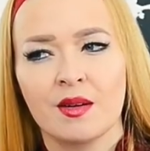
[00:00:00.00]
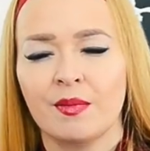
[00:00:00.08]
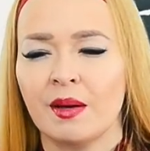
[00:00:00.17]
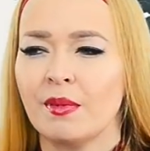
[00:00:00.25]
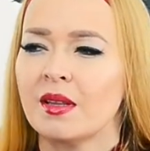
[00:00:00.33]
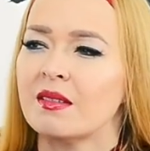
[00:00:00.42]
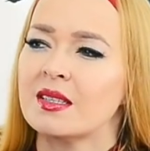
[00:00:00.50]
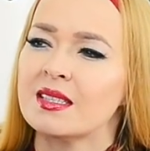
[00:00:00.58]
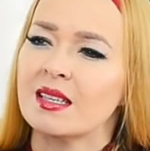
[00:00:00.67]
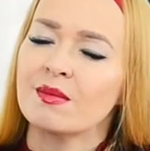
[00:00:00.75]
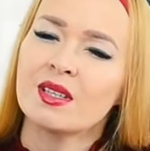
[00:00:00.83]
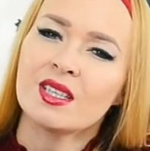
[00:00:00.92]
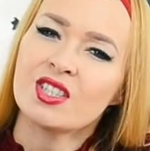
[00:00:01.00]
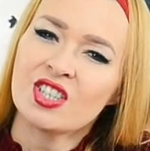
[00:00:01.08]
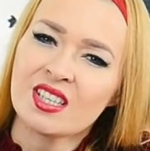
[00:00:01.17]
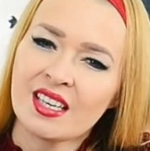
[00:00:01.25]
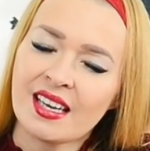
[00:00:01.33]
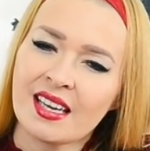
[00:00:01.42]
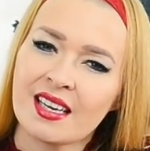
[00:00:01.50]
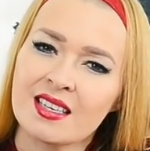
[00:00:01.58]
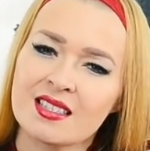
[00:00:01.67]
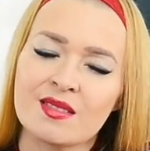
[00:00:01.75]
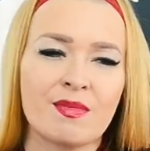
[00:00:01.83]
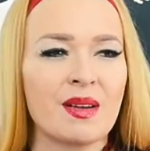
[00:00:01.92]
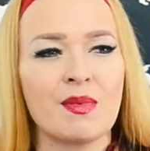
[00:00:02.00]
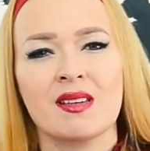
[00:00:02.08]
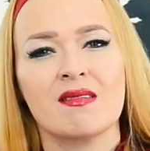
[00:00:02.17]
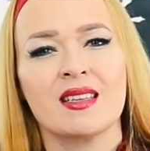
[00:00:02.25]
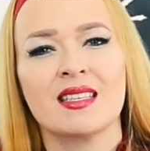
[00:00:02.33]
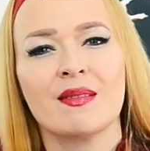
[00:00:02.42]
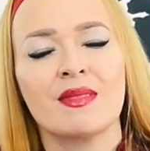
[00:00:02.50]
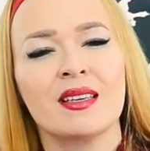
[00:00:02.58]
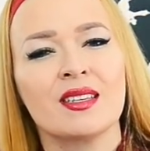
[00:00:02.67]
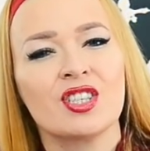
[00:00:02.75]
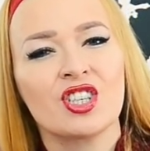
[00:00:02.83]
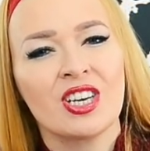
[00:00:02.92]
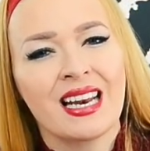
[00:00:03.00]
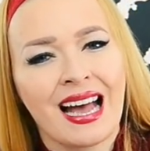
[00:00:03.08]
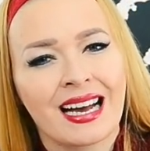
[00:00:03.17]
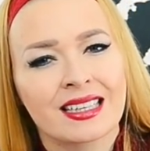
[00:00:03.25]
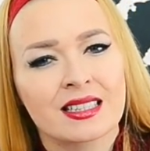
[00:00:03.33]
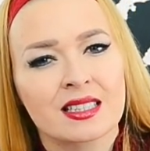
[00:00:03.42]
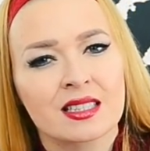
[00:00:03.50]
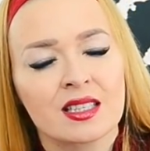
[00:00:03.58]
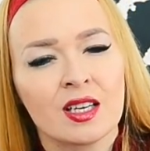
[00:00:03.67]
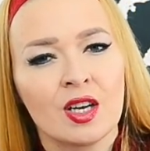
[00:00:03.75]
Maybe there is something she needs. Maybe there is something she lacks.